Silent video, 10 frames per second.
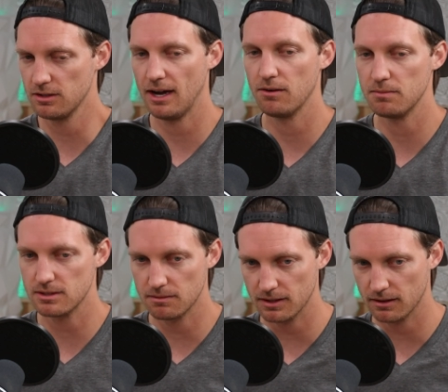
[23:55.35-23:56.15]
And that would be
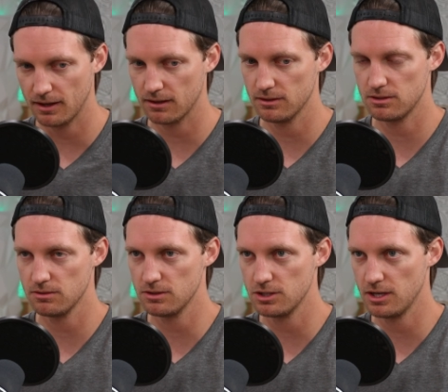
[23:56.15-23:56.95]
something like, let's
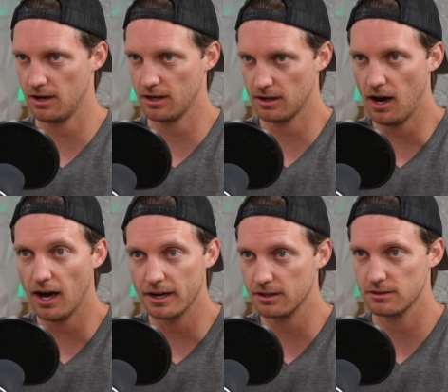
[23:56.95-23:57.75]
do a generic
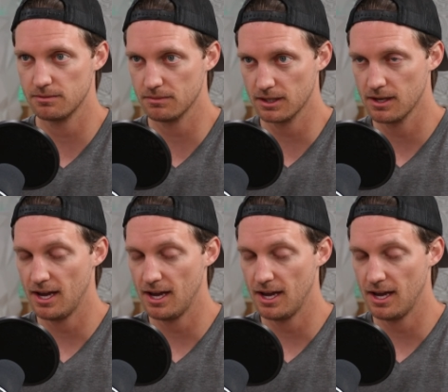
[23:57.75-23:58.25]
audit or something.